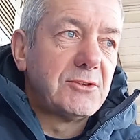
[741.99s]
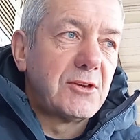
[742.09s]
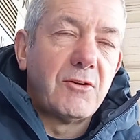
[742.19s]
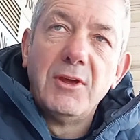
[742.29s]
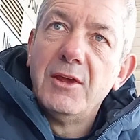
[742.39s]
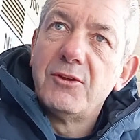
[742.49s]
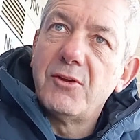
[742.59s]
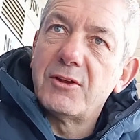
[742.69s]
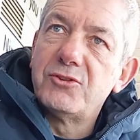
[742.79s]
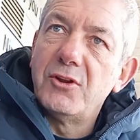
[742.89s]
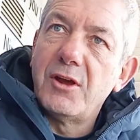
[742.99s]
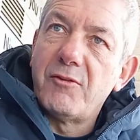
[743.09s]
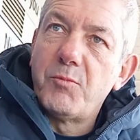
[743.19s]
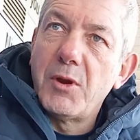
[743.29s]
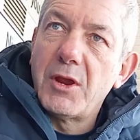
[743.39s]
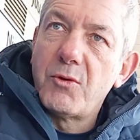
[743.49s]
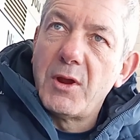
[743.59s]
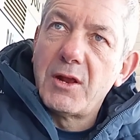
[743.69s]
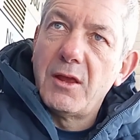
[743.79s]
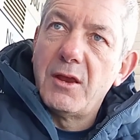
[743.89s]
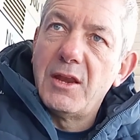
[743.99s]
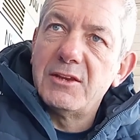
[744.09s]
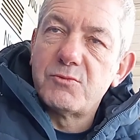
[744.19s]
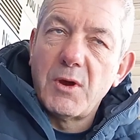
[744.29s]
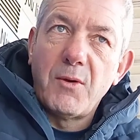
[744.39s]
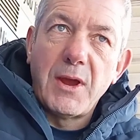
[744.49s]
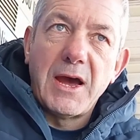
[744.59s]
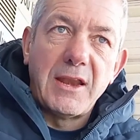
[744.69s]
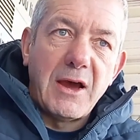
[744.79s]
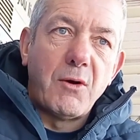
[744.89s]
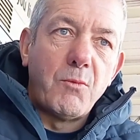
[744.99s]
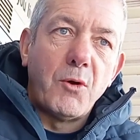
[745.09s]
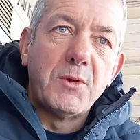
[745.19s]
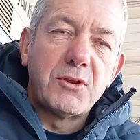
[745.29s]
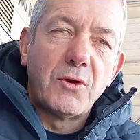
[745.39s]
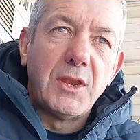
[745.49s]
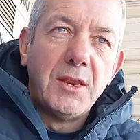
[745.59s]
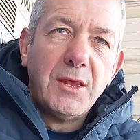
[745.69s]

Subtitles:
So you know, I turn it off pretty quickly, and it's where we are now and what we're doing.